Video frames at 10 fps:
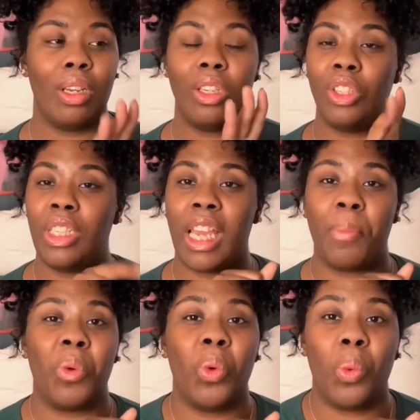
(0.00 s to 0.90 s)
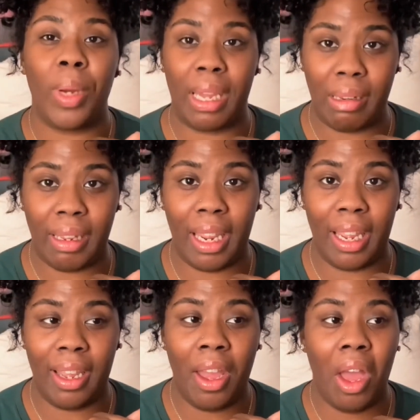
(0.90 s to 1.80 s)
She came
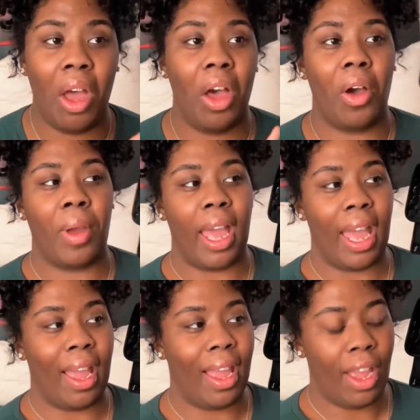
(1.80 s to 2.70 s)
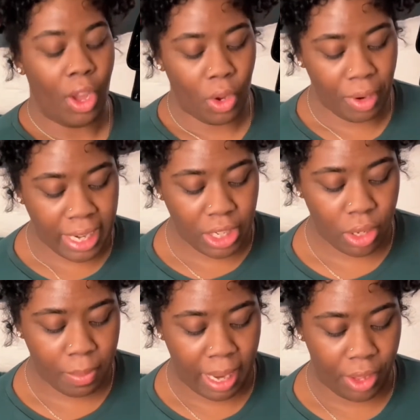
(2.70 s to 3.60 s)
quickly, okay? Granted,
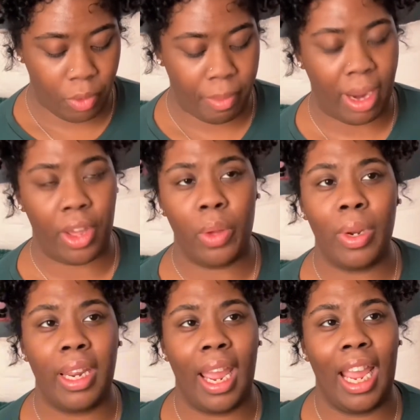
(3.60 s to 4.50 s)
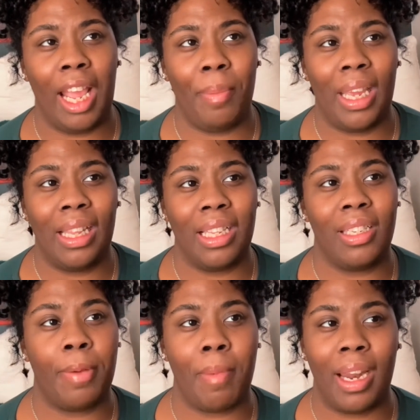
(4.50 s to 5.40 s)
so did my other one. My other one came in the
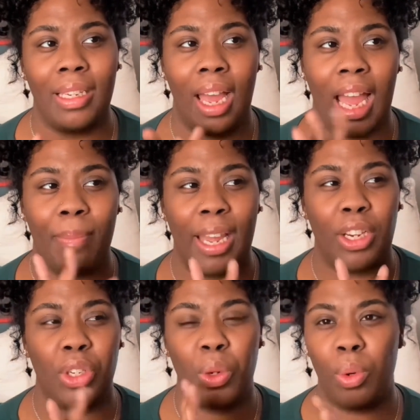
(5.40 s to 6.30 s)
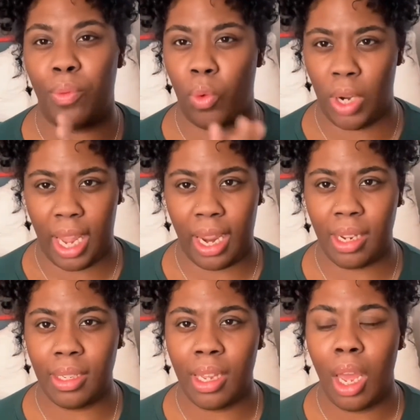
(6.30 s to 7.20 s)
same amount of time, like 2 to 4
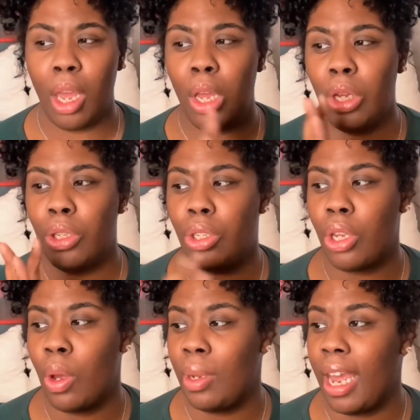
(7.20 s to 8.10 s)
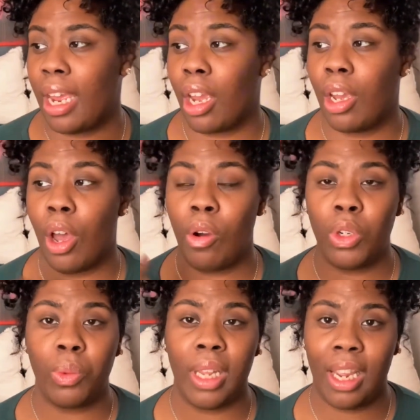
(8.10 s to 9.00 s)
days. So like
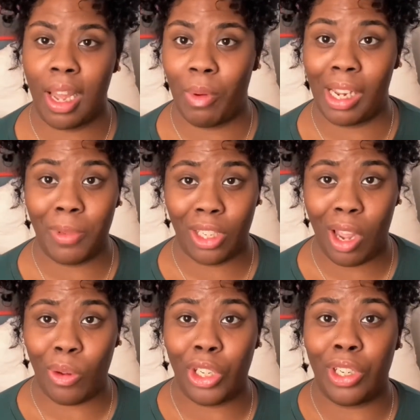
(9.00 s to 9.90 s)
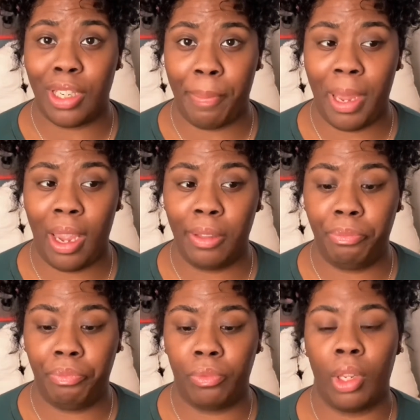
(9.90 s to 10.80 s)
Coach, when it comes to Coach's
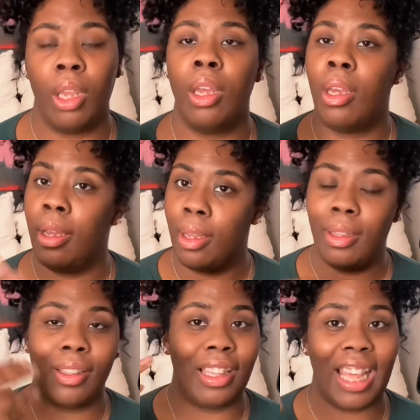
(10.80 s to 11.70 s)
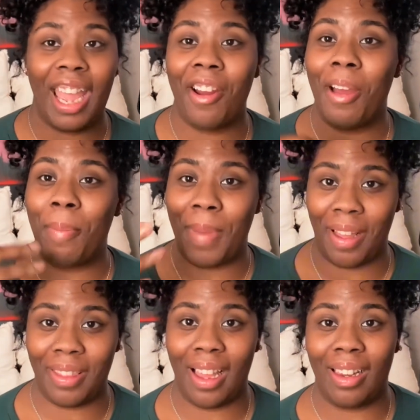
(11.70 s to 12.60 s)
shipping, they're
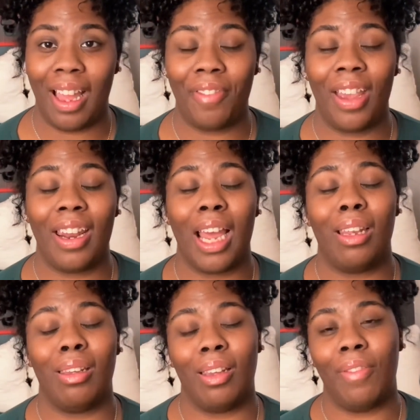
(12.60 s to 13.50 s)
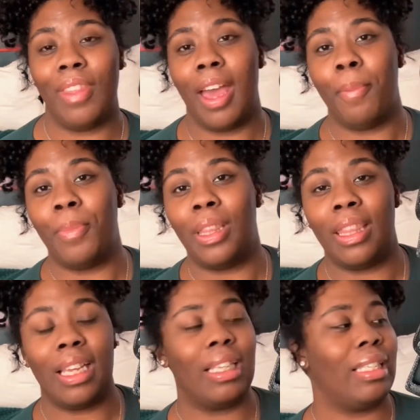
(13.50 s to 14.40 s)
about that life, and I love that.
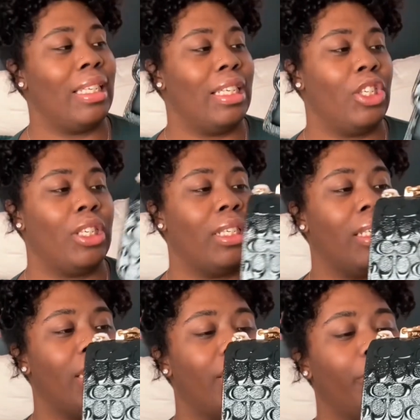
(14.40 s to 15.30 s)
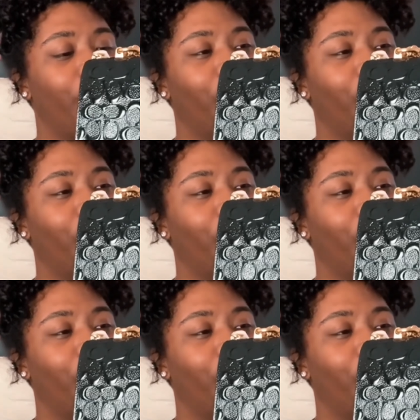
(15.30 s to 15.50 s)
But this is just,